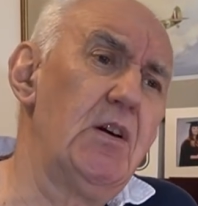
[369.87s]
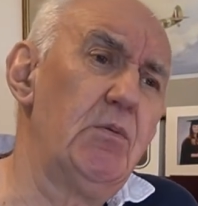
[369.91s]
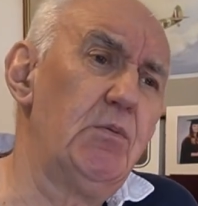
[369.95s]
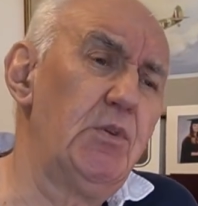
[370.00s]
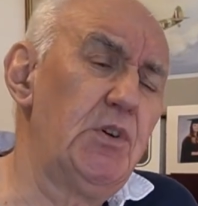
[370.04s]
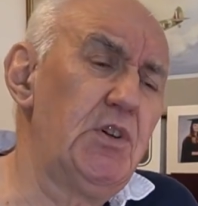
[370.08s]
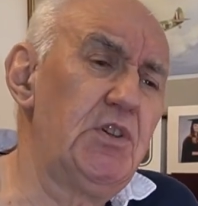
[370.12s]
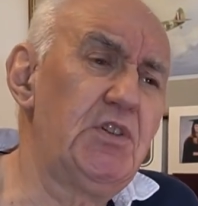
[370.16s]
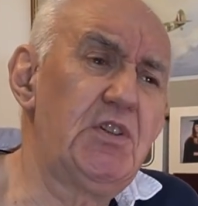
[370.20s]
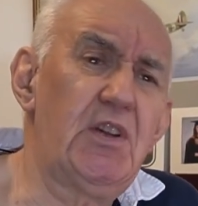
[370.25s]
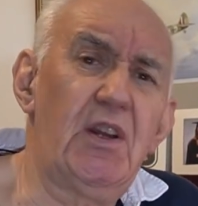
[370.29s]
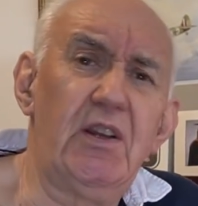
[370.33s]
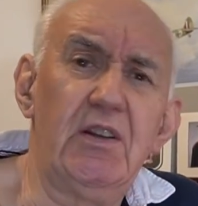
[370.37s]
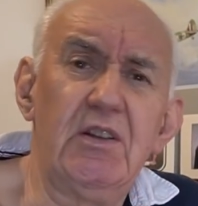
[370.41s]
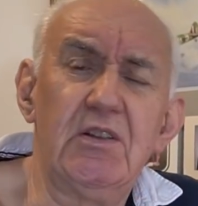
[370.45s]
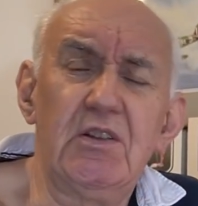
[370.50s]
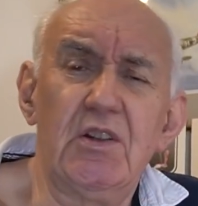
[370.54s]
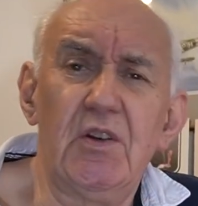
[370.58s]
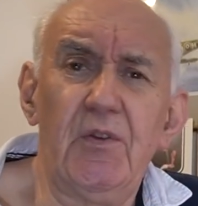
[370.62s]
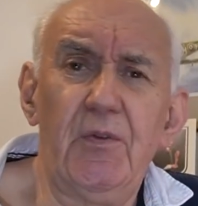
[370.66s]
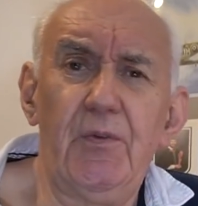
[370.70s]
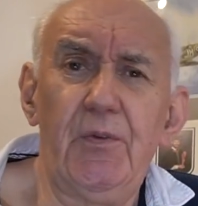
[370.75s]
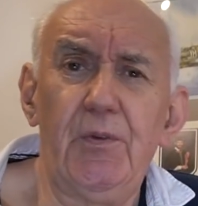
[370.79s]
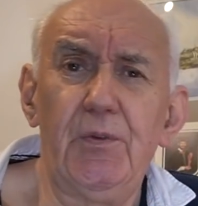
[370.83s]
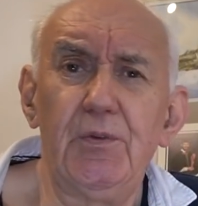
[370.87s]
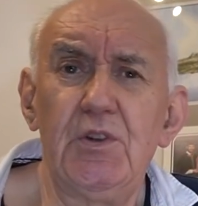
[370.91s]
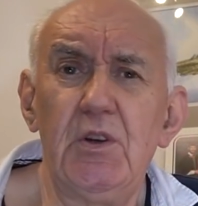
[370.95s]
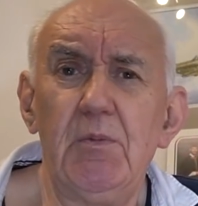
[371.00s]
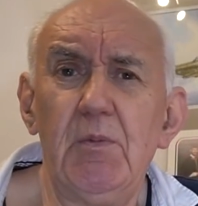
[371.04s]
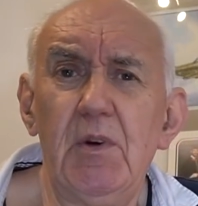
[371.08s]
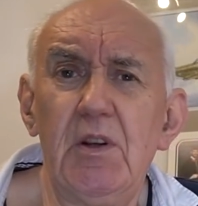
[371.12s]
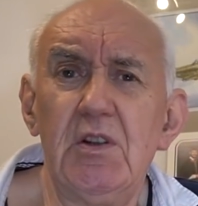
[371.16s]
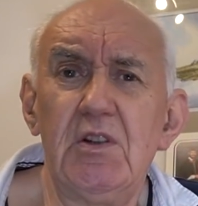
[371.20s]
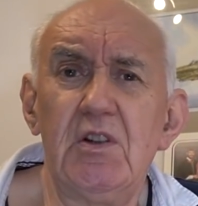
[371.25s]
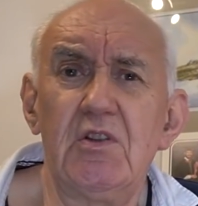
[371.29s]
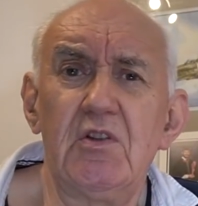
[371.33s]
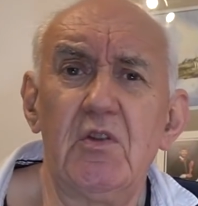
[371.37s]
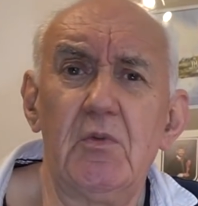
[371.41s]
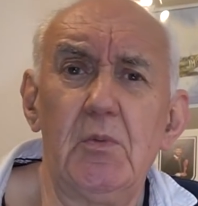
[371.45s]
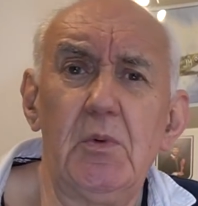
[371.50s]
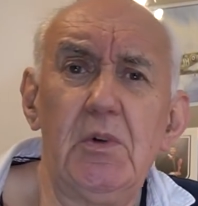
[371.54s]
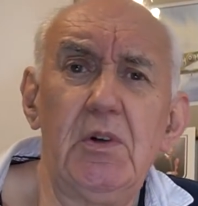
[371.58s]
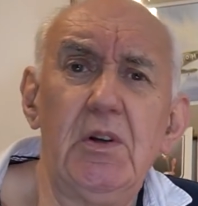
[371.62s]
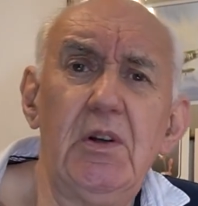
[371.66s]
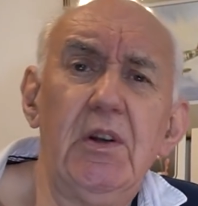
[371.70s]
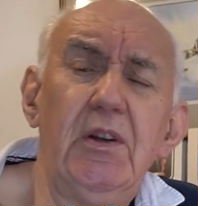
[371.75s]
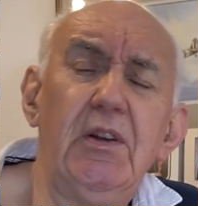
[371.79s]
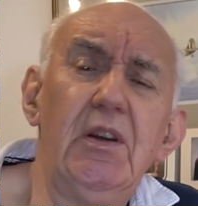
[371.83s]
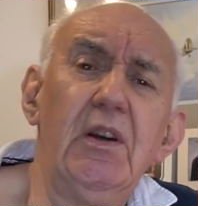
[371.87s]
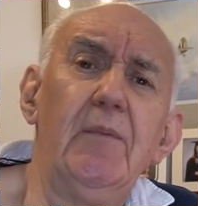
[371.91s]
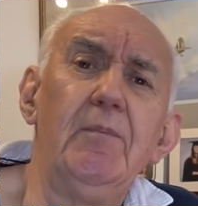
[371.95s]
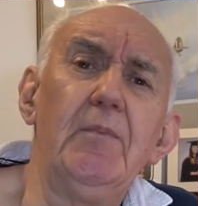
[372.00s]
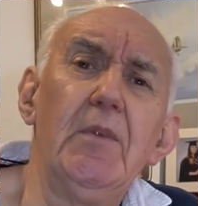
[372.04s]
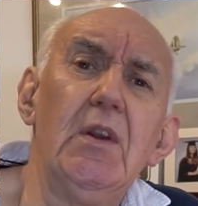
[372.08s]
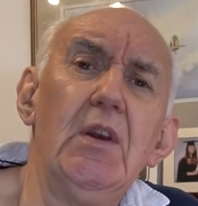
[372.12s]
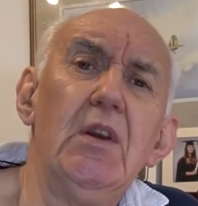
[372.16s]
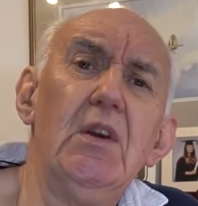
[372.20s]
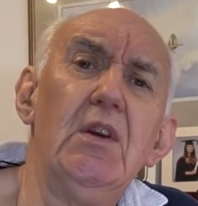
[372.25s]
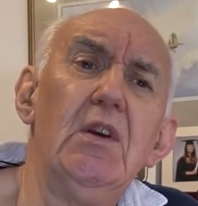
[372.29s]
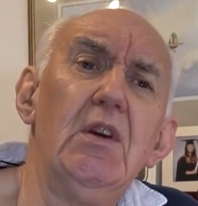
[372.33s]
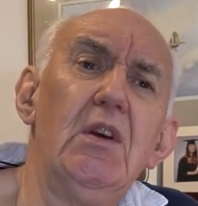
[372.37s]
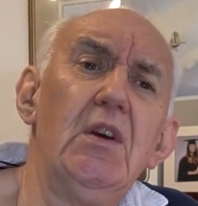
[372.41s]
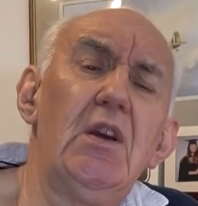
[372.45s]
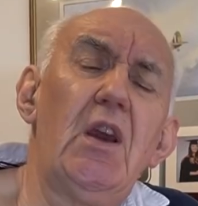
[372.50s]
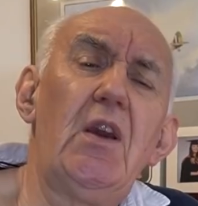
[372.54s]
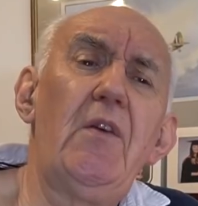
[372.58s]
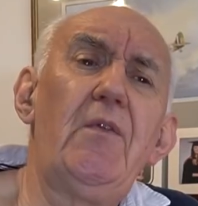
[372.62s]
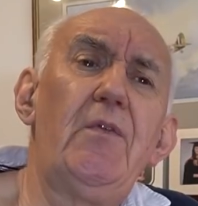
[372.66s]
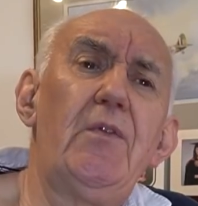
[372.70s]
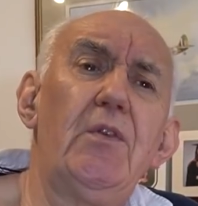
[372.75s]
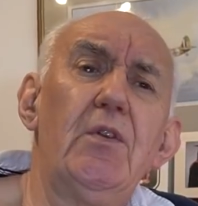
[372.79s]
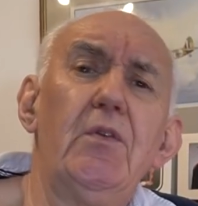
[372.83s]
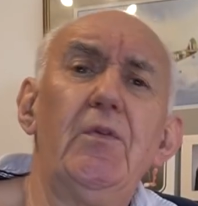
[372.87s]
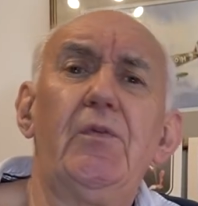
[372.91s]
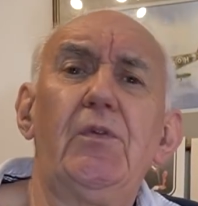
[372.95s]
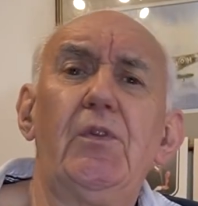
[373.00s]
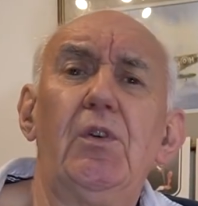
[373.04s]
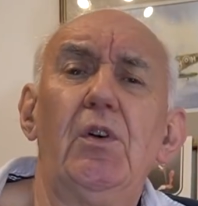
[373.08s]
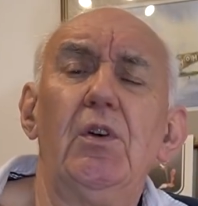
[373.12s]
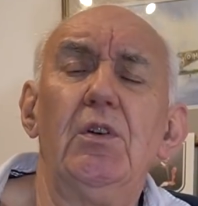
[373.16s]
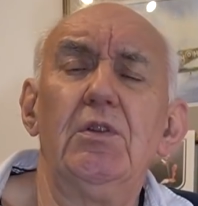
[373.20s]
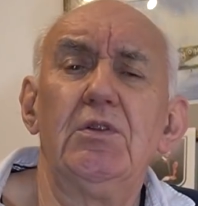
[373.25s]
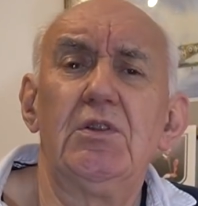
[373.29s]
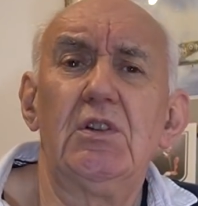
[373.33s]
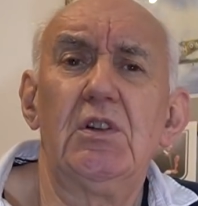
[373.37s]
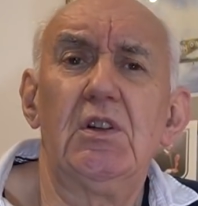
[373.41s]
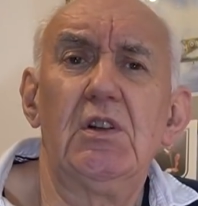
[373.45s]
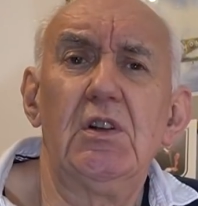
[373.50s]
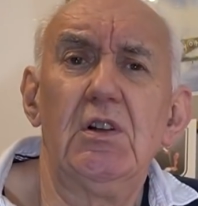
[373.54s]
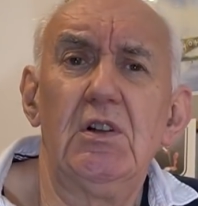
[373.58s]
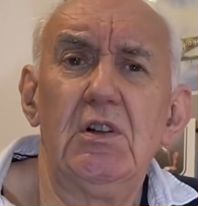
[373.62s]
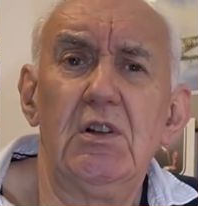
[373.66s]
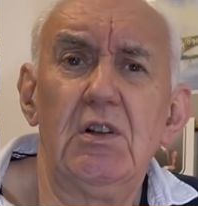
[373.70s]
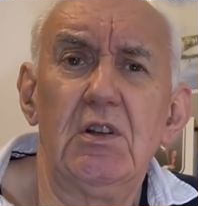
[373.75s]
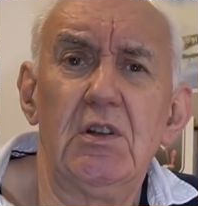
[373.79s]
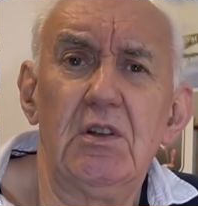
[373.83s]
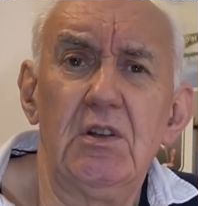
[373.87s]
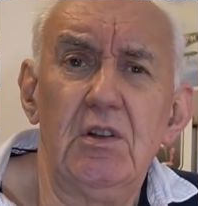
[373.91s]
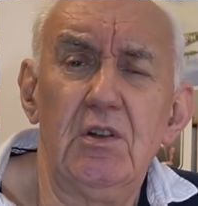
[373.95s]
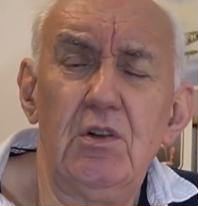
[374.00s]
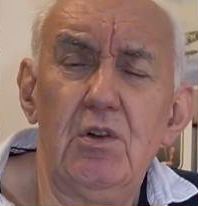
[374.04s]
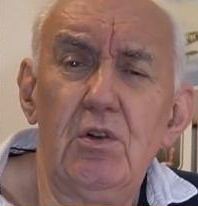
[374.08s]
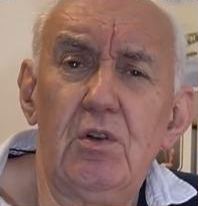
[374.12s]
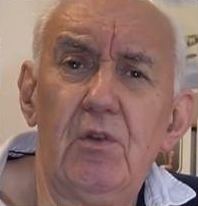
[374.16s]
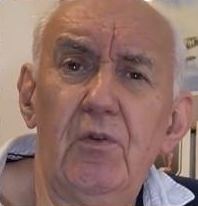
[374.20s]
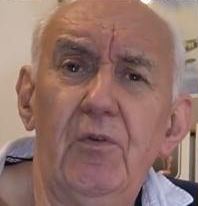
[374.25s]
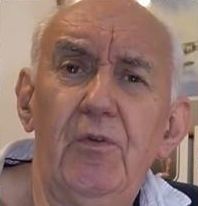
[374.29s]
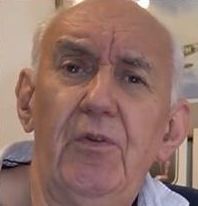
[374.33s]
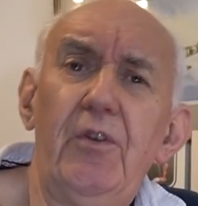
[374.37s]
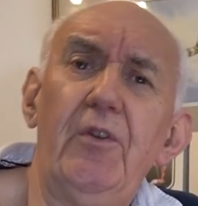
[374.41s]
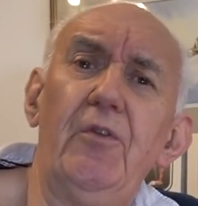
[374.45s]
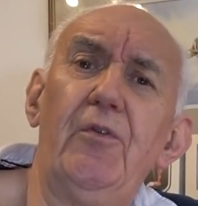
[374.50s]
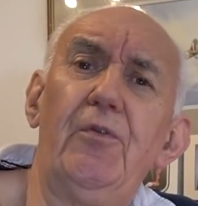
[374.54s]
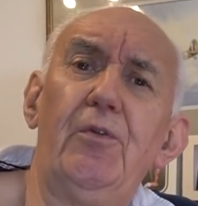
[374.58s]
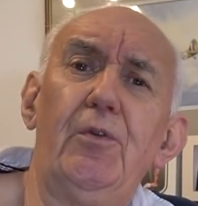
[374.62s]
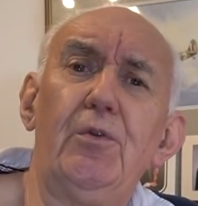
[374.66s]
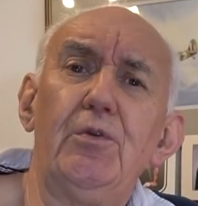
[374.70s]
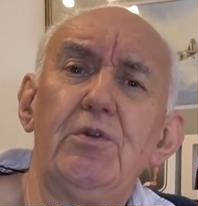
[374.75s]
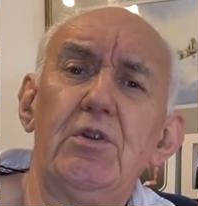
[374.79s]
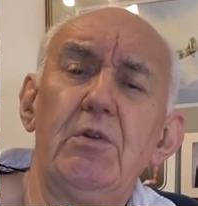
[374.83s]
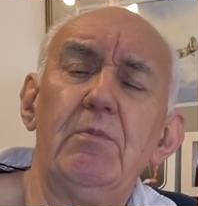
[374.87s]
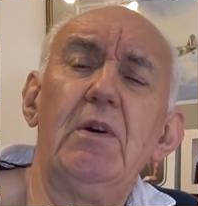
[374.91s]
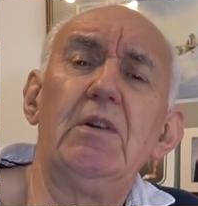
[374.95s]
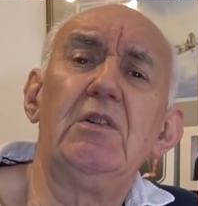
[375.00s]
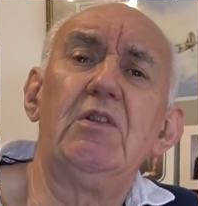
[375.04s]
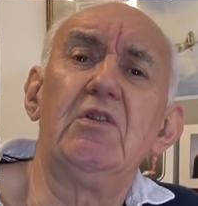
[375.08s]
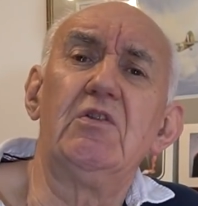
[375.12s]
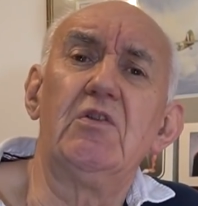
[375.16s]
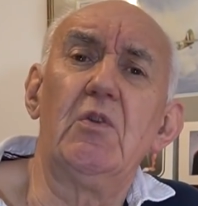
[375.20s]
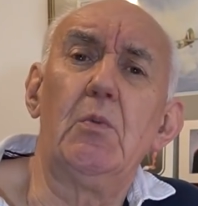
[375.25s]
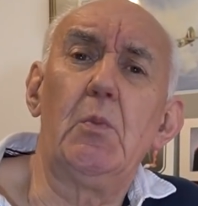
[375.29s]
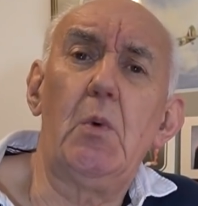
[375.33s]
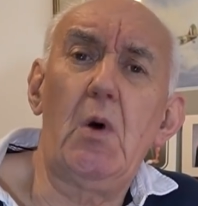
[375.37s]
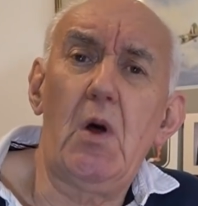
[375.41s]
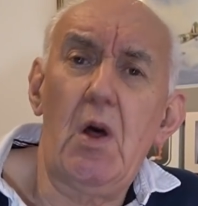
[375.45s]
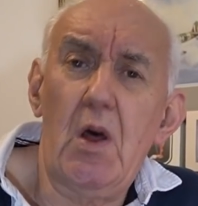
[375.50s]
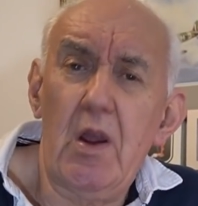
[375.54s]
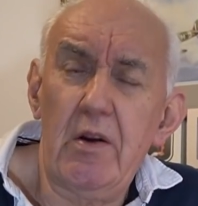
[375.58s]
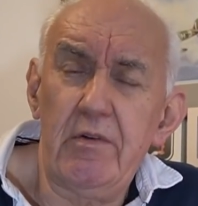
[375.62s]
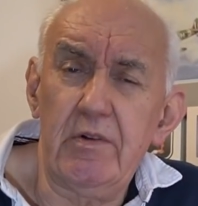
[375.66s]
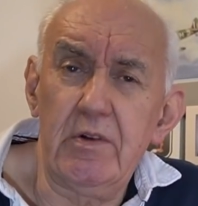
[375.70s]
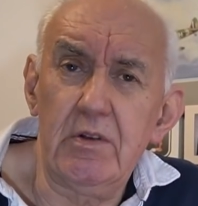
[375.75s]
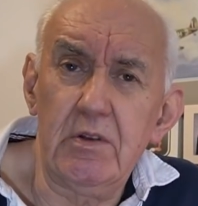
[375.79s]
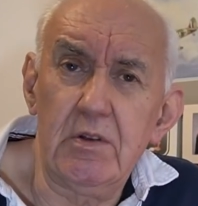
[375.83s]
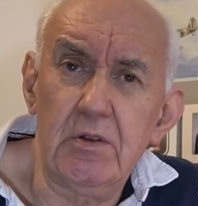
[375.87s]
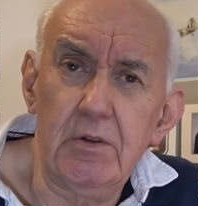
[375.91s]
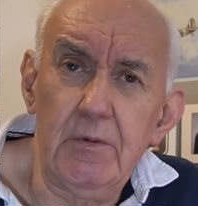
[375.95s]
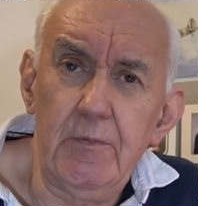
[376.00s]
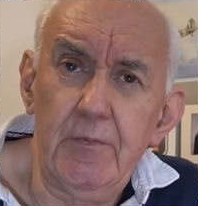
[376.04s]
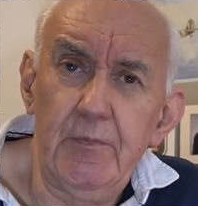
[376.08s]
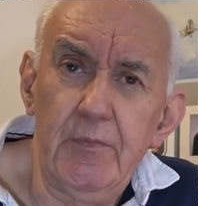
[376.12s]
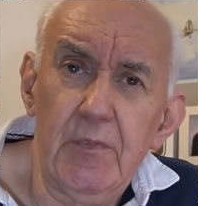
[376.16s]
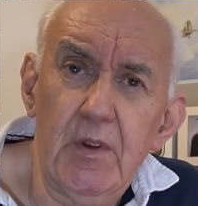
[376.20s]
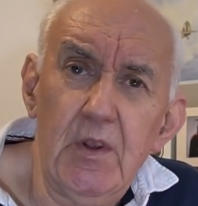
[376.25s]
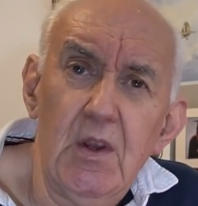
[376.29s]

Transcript: what is that, so 40 meters of wire, yeah, if you've got a garden that you can fit 40 meters of wire into,